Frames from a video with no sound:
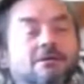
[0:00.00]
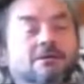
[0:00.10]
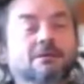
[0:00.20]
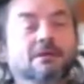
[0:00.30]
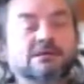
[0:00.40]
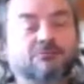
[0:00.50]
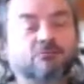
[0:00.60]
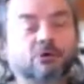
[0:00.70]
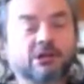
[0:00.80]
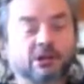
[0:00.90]
as if
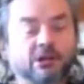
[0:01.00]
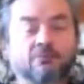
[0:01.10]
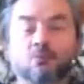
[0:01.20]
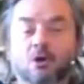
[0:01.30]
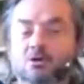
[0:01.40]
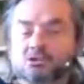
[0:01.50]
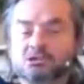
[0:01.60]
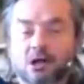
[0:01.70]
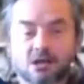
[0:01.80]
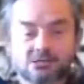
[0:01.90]
breathing across the
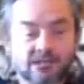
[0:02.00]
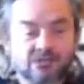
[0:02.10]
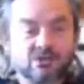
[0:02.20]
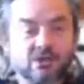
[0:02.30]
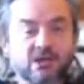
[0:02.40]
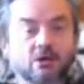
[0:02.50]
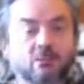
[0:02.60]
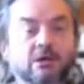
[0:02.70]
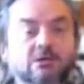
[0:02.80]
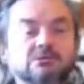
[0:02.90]
heart and into the
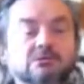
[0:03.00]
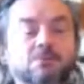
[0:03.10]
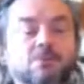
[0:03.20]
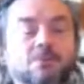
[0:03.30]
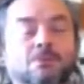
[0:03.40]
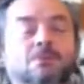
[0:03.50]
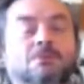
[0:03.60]
elbows uh,